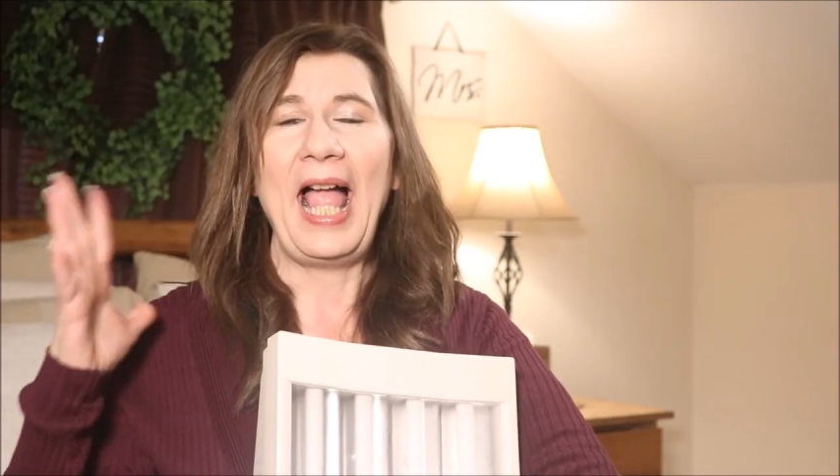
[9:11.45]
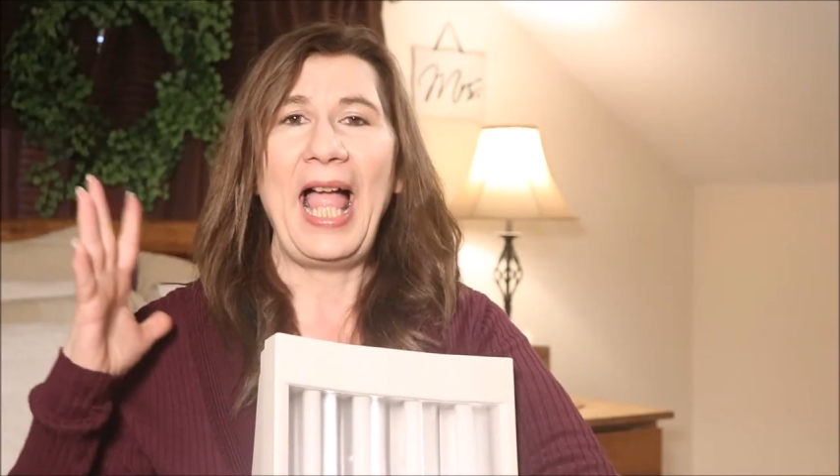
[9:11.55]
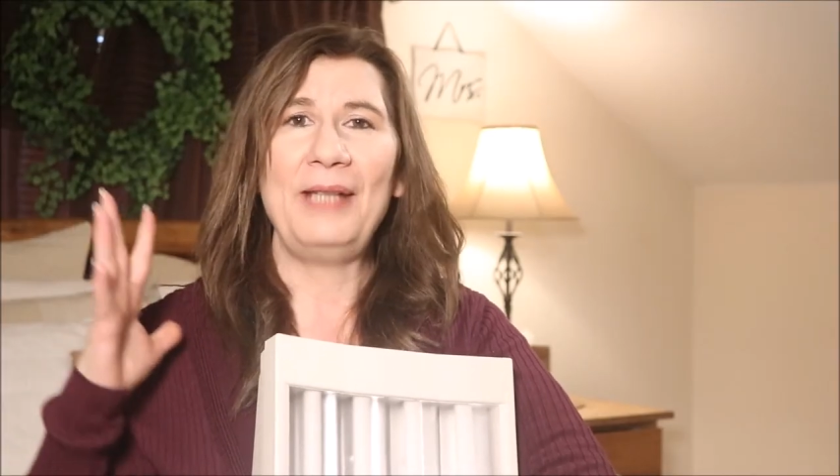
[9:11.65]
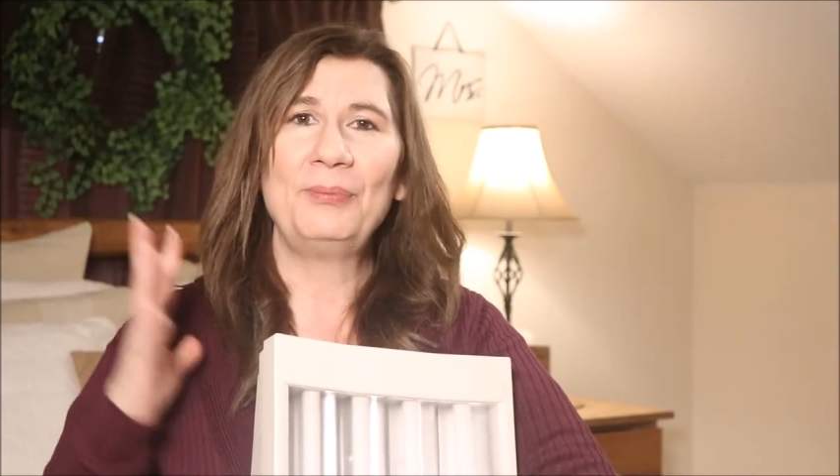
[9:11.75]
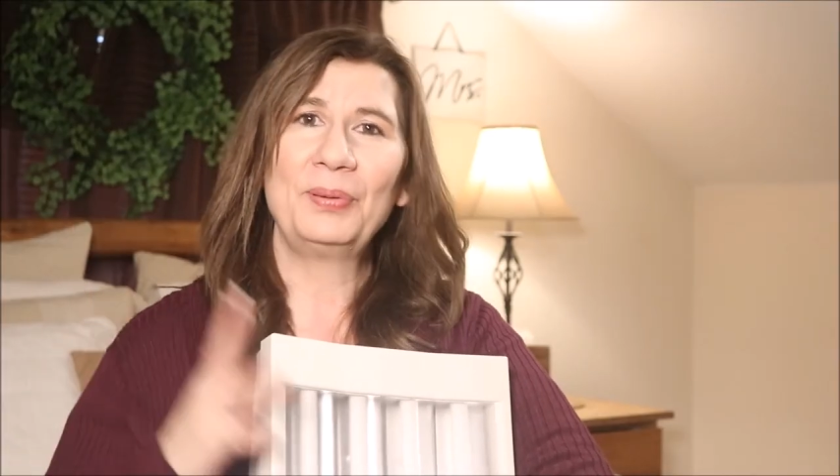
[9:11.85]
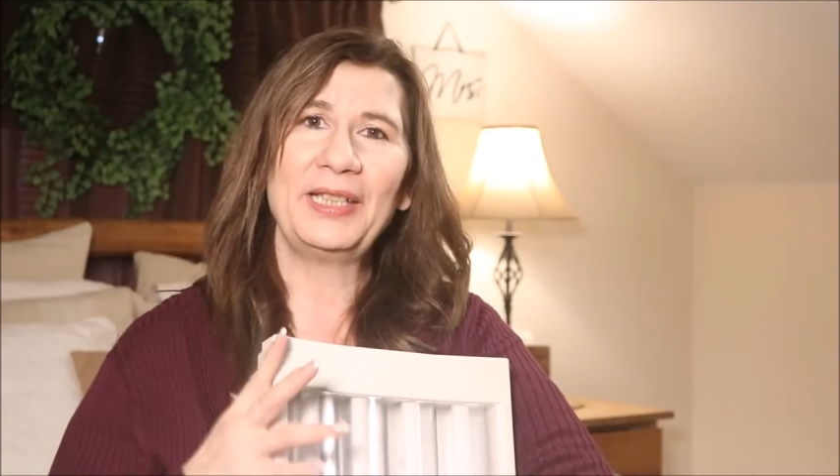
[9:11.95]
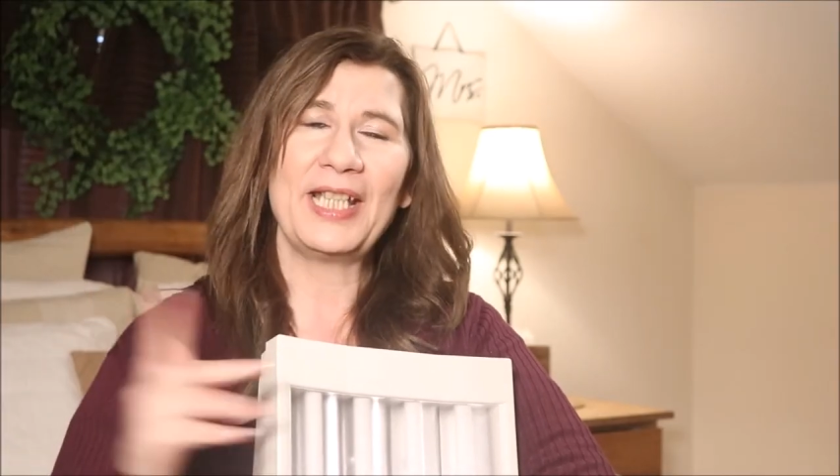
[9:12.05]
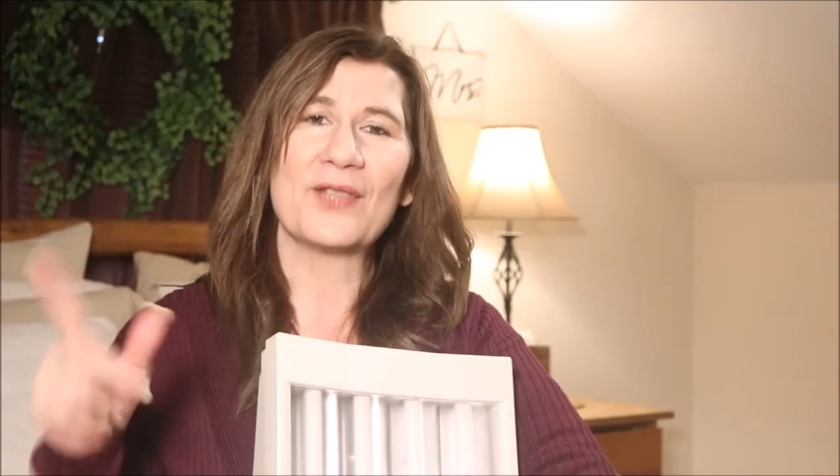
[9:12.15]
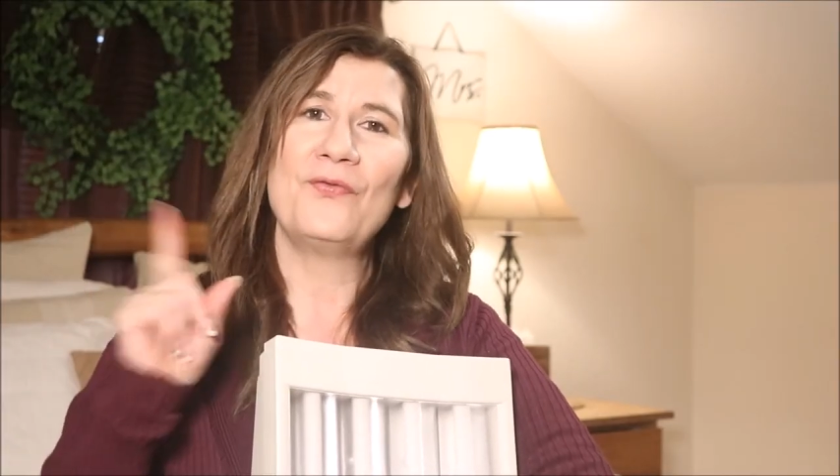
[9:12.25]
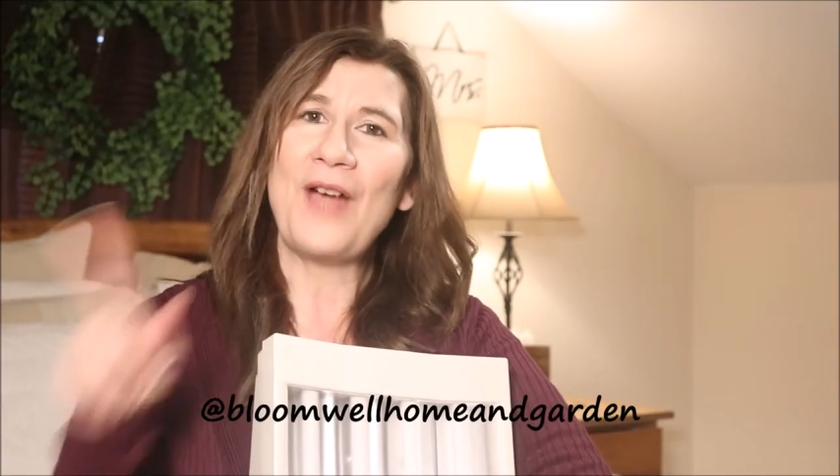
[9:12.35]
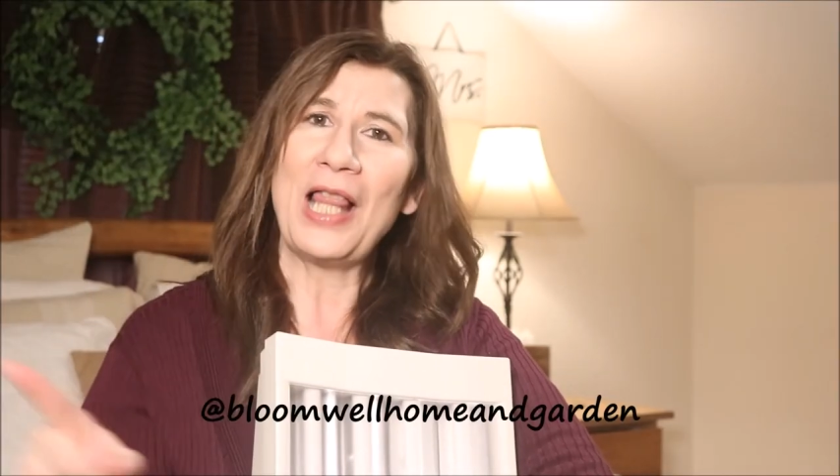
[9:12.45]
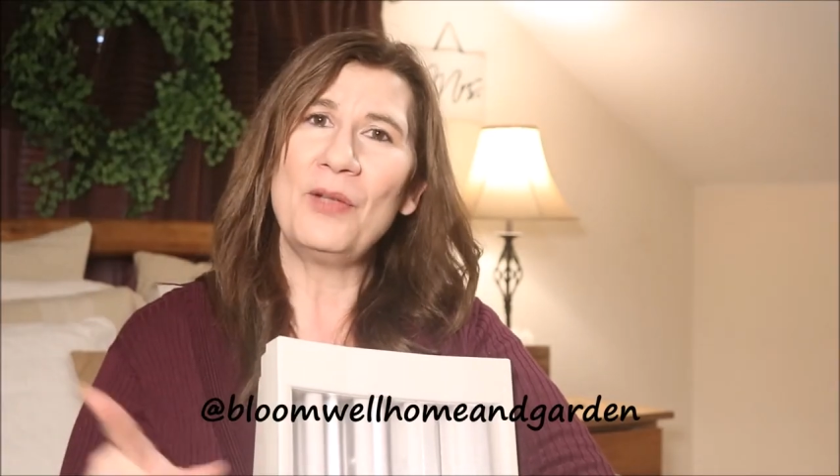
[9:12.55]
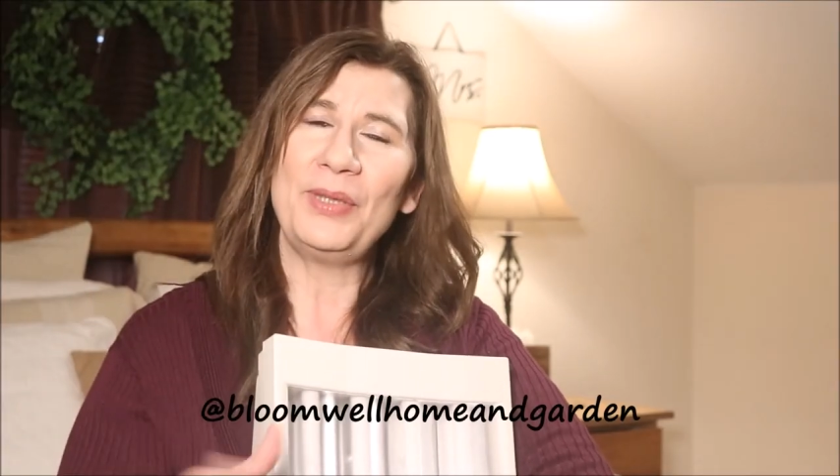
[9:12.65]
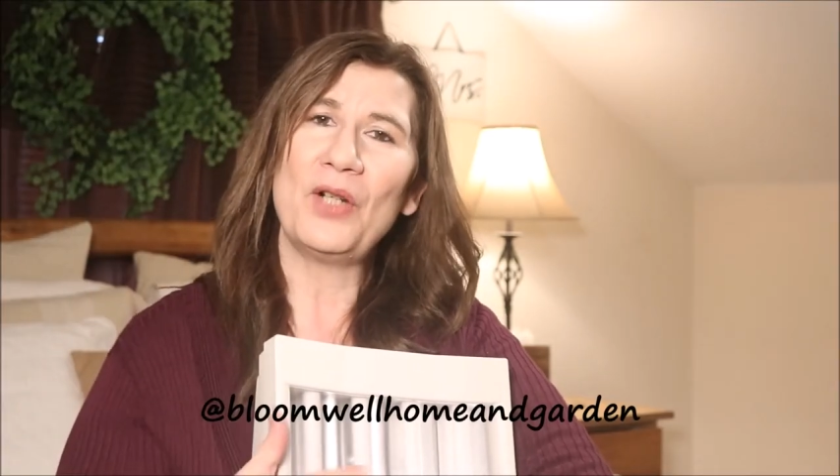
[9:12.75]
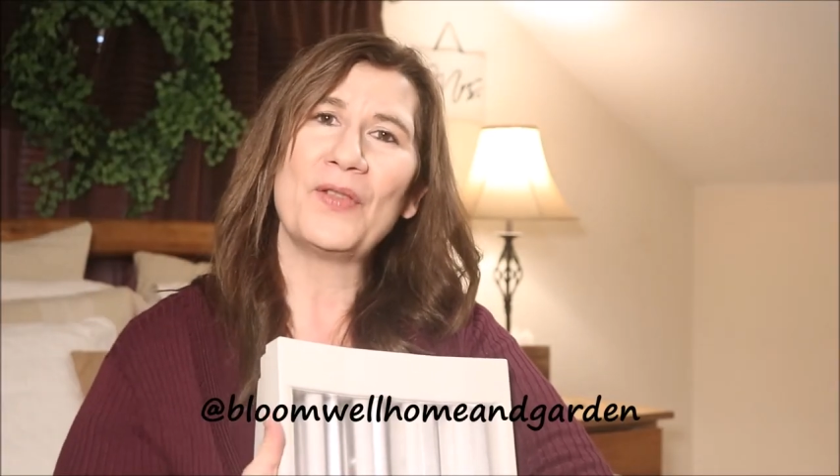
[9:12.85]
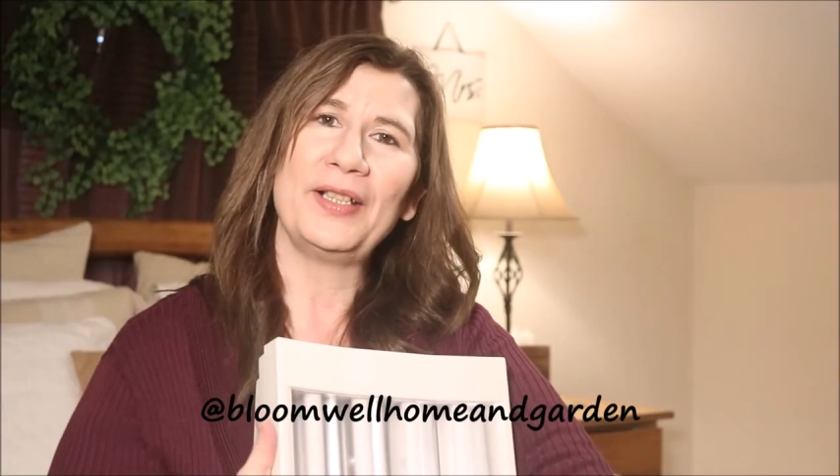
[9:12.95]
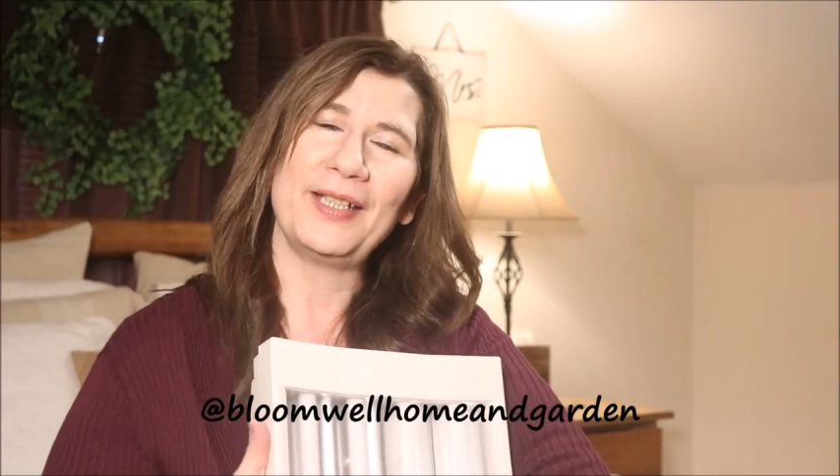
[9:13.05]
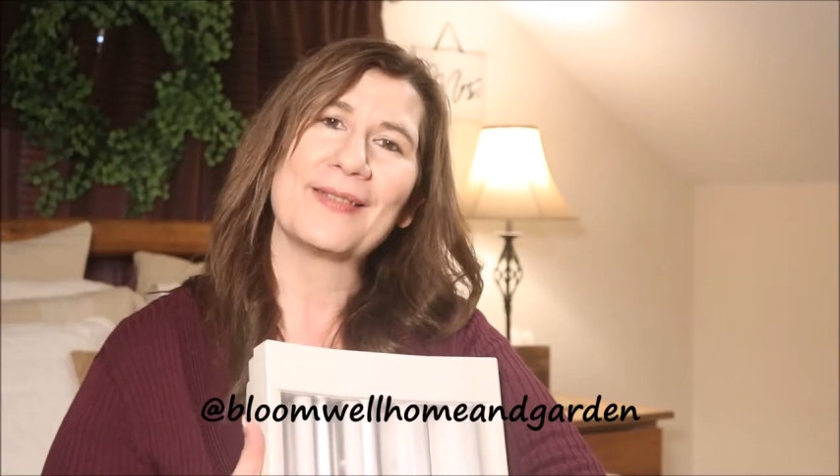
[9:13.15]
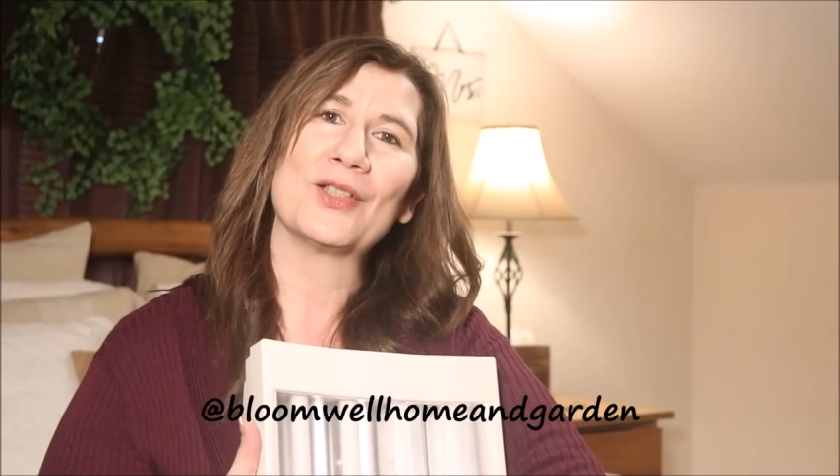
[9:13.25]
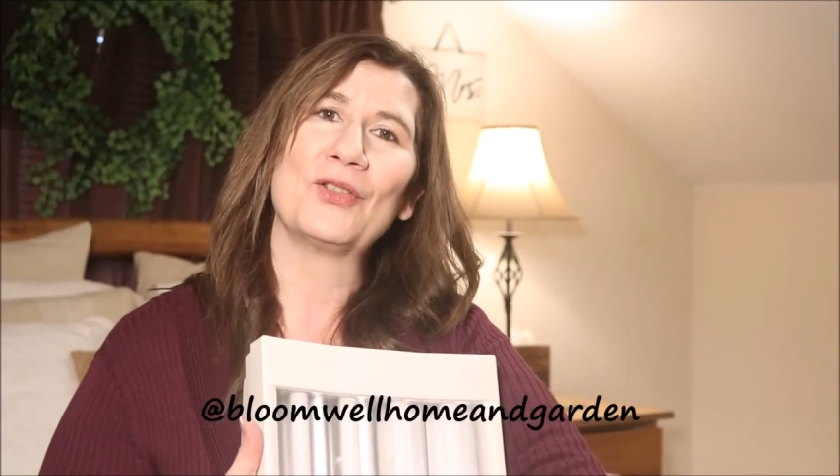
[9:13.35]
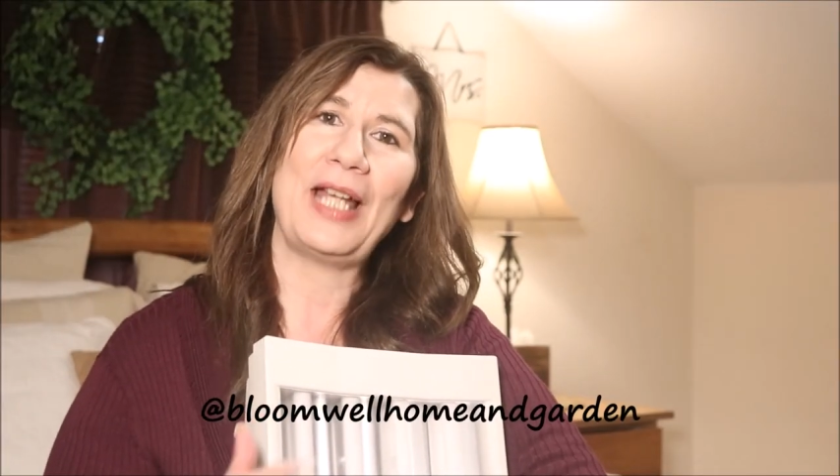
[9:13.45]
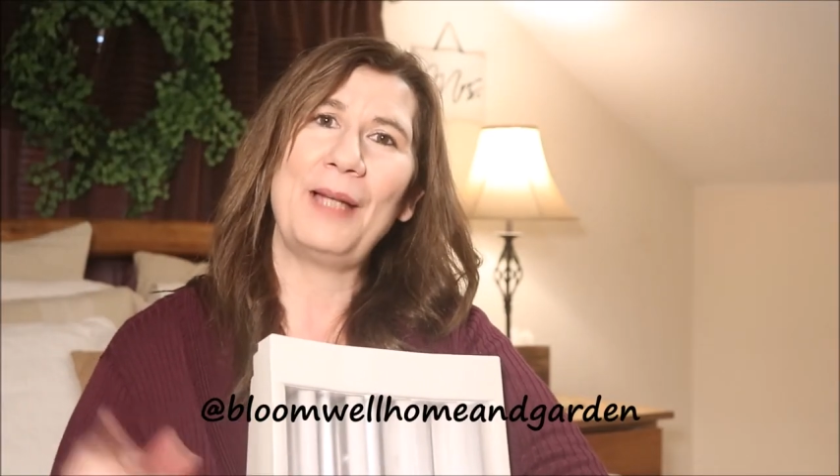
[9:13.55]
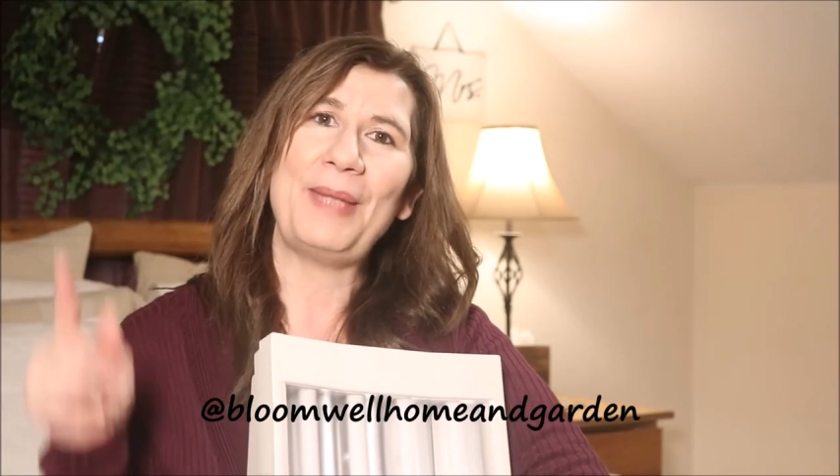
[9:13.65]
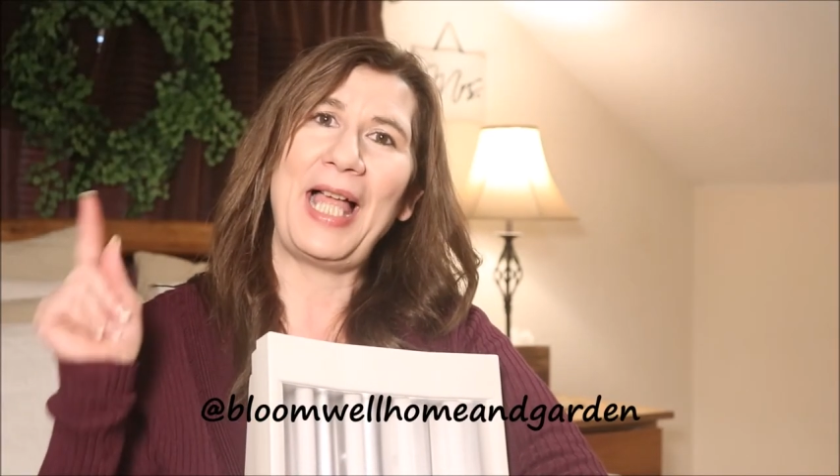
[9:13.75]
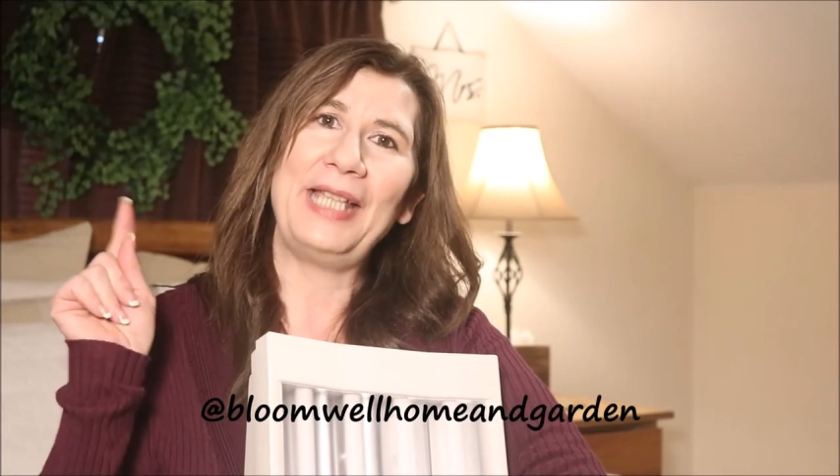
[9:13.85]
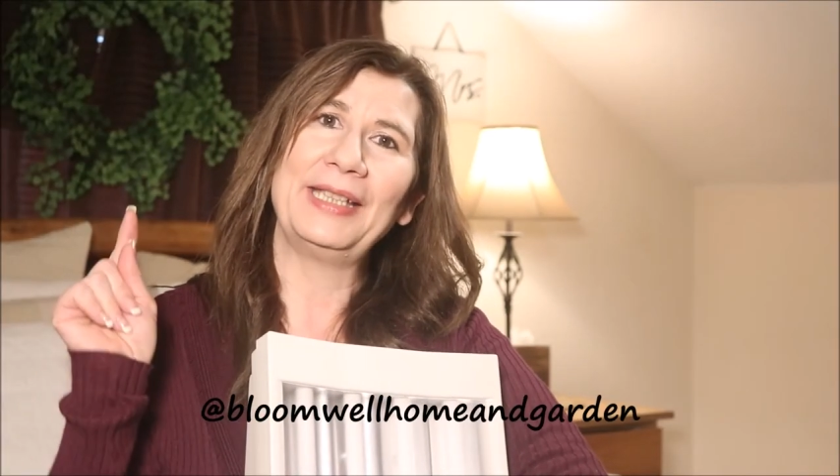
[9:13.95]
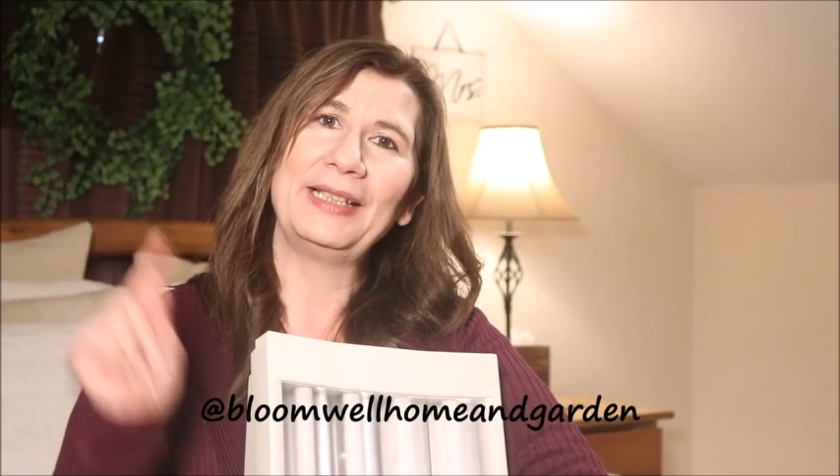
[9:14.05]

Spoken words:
And please follow me over on Instagram and